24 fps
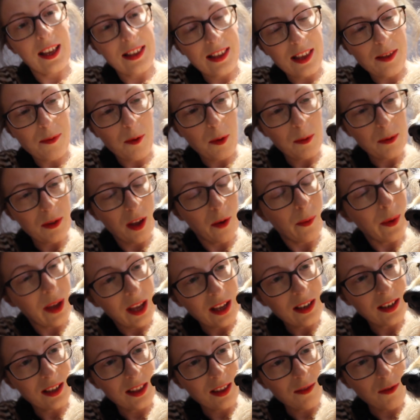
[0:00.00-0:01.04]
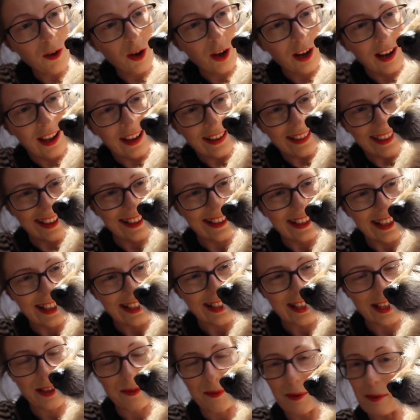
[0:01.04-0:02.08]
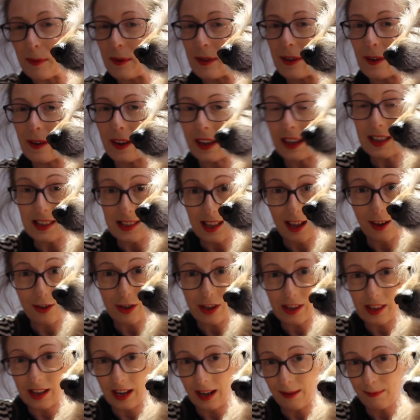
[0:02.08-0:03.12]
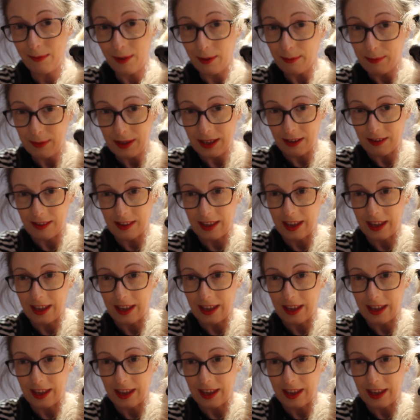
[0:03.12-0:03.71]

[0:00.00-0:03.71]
Is this what are we ending the vlog like this? Is this what we're doing? Because now she's climbed on me, you